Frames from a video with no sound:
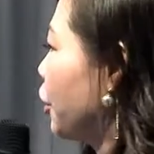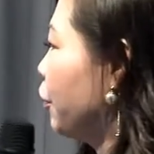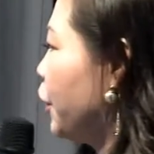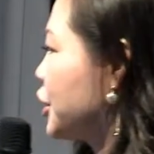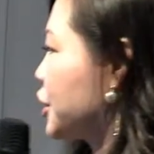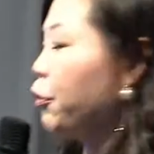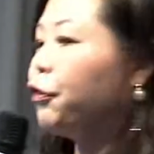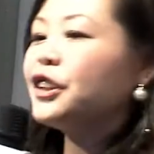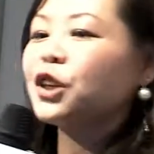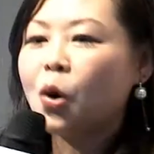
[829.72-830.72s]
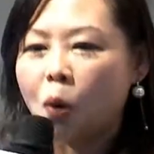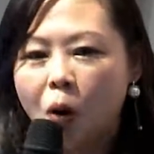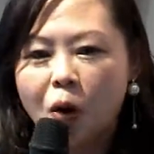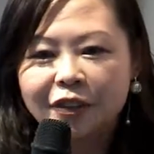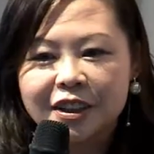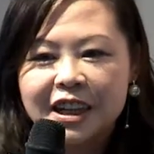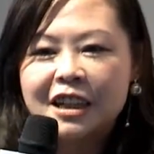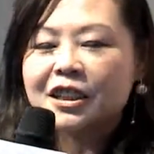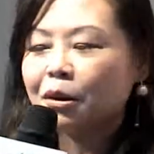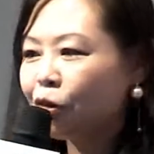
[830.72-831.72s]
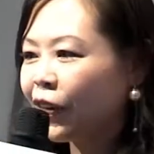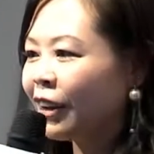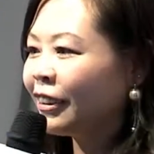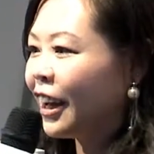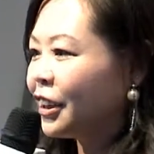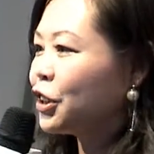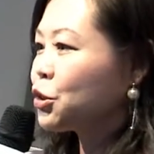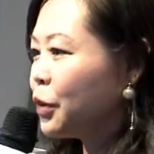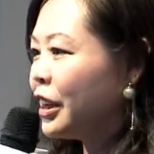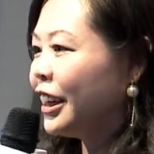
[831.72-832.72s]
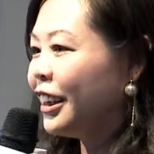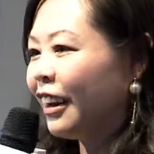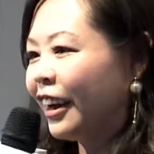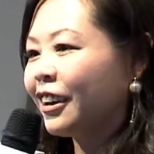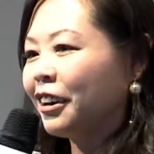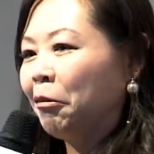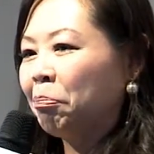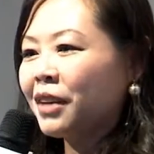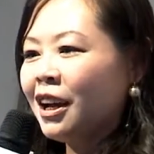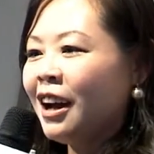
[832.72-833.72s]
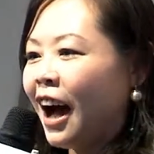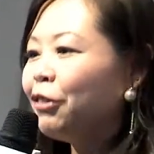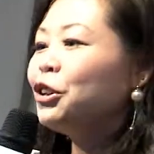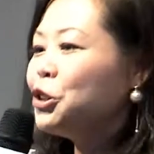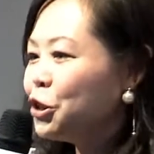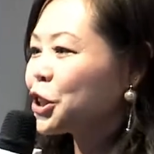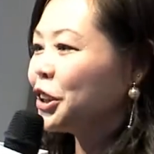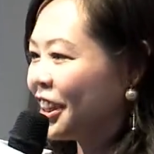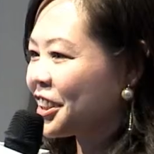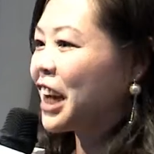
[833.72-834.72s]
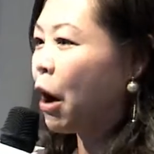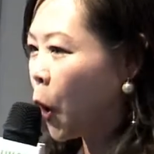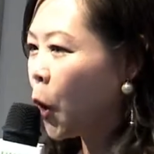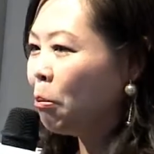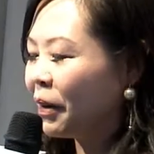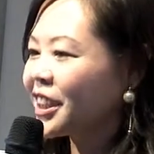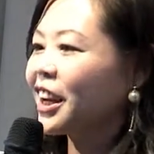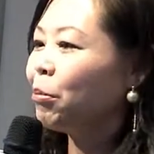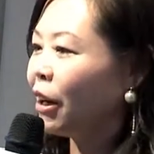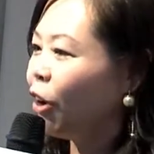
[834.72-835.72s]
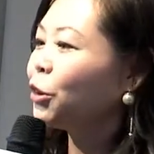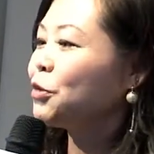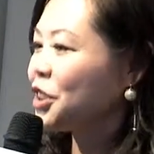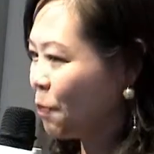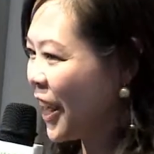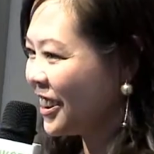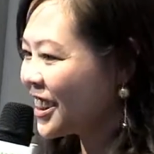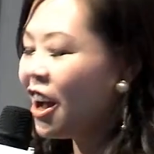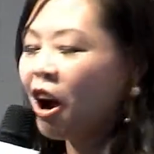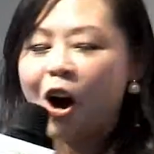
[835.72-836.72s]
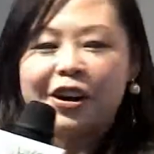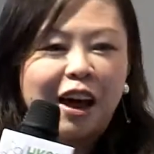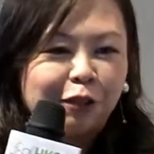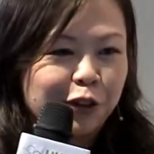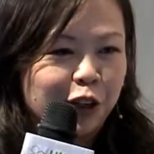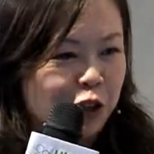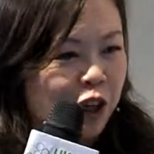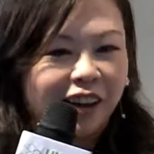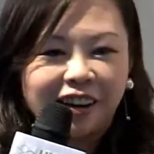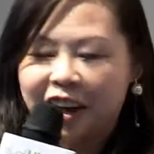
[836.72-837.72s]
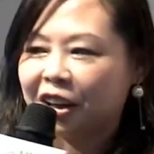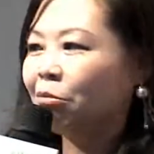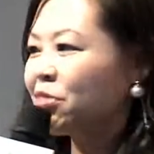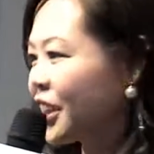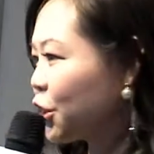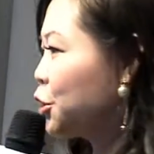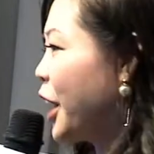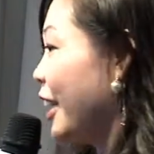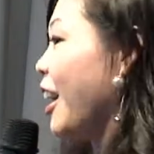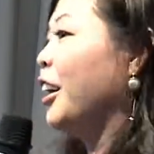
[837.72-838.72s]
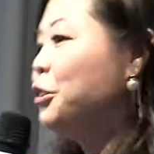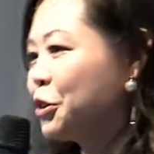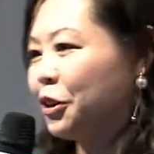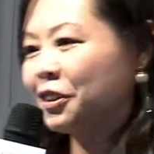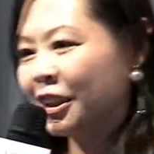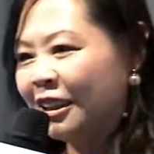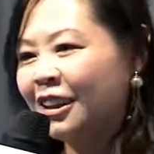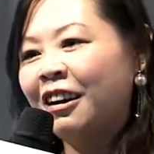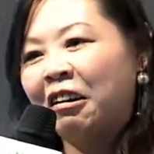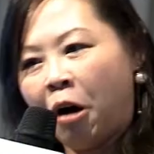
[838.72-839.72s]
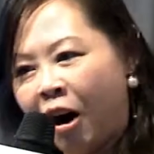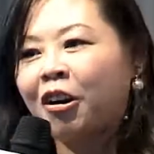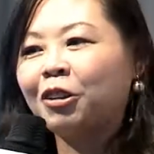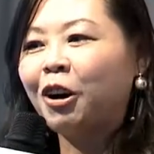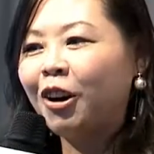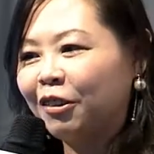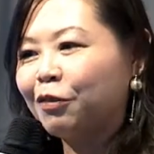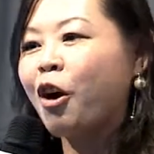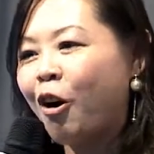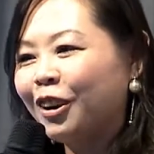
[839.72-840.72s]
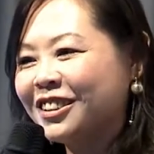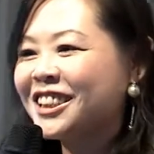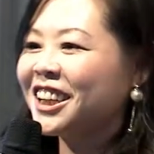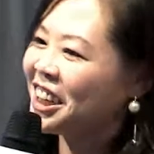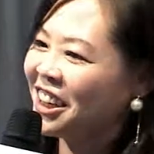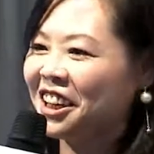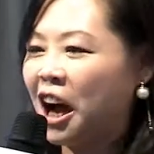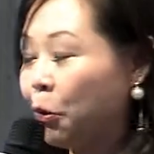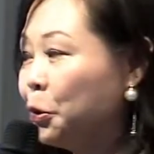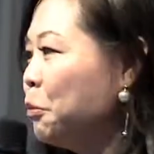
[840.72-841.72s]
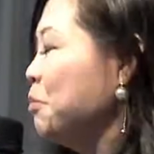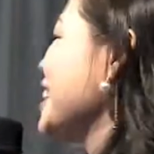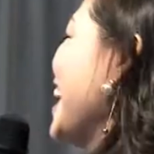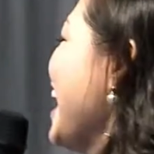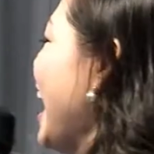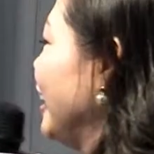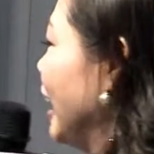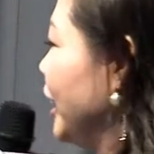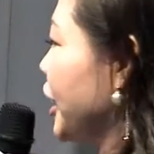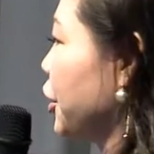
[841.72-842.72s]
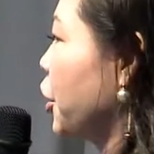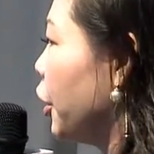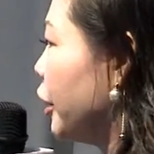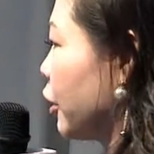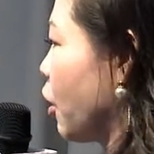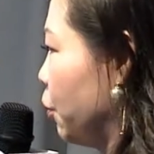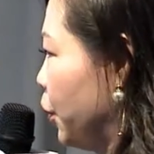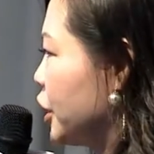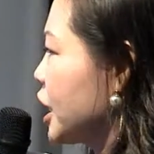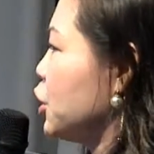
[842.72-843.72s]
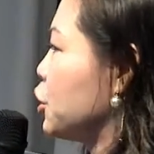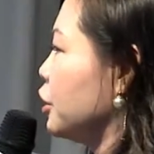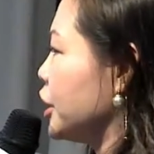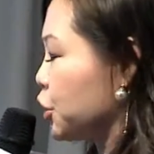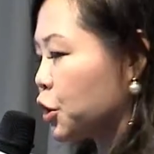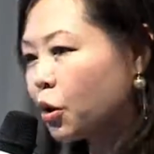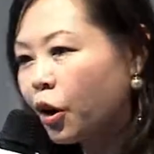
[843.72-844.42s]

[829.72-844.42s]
convert the physical coins, something that is really like underutilized in our home but take up a lot of space. On average, there are like 600 to 800 Hong Kong dollar coins sitting in our rooms. And then they can convert into digital